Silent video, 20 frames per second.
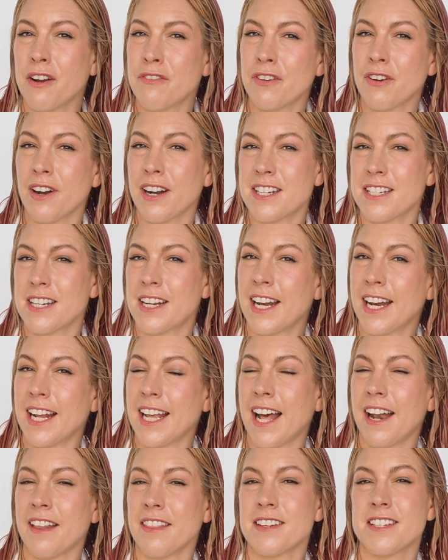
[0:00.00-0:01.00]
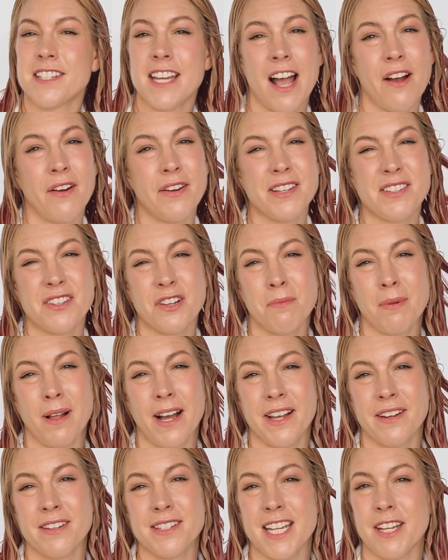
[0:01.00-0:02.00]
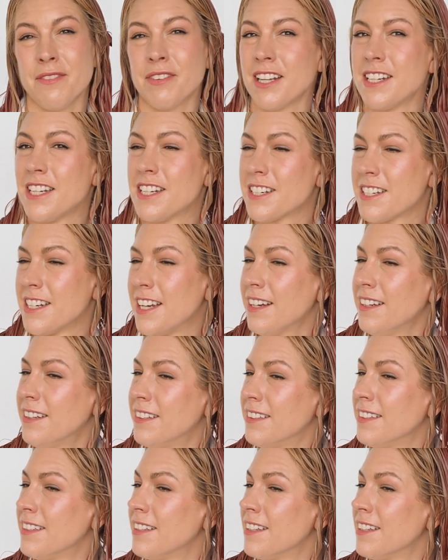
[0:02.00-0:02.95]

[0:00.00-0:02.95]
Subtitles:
if you're actually getting out of the shower to apply your deep conditioner,